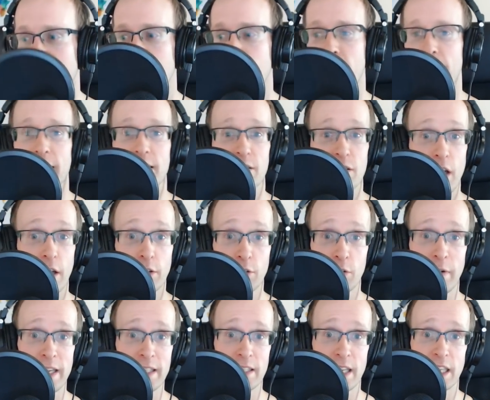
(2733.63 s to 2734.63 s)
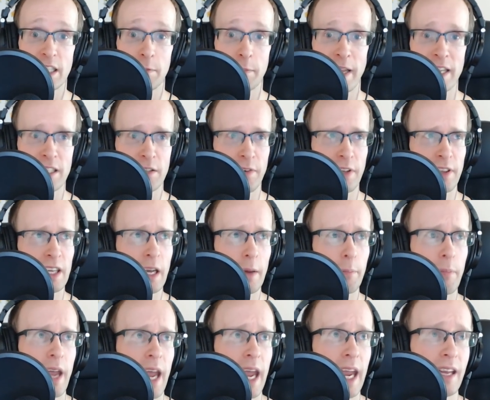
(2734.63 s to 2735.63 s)
It's not crazy expensive. I think I
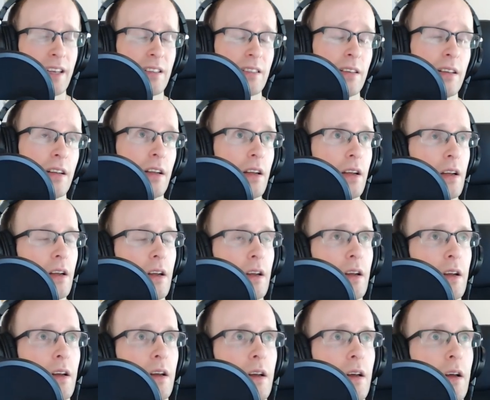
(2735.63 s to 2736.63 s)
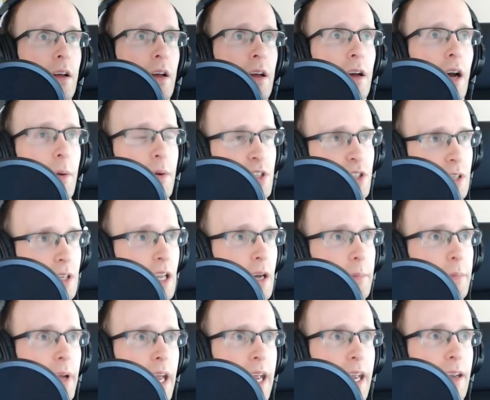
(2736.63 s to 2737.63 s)
paid, how much did I
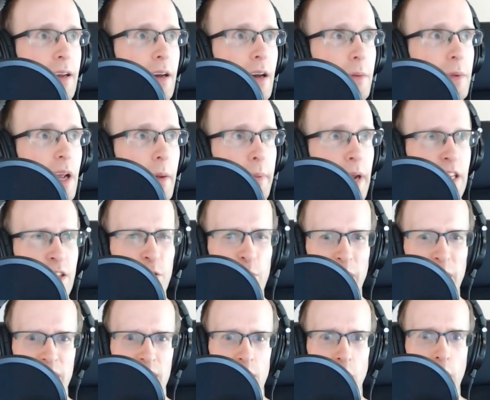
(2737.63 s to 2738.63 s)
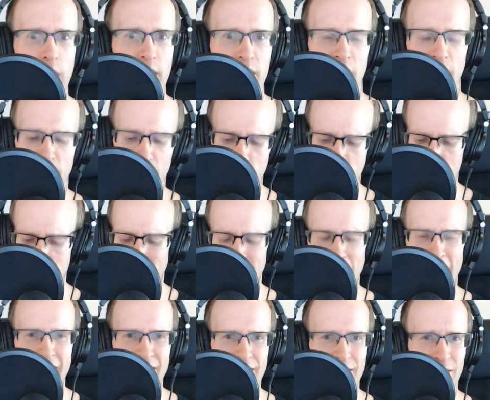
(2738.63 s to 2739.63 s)
pay? I mean, I paid US dollars, and I think it was about
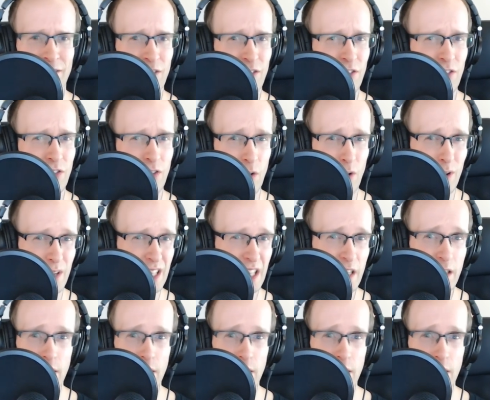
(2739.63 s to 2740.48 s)
130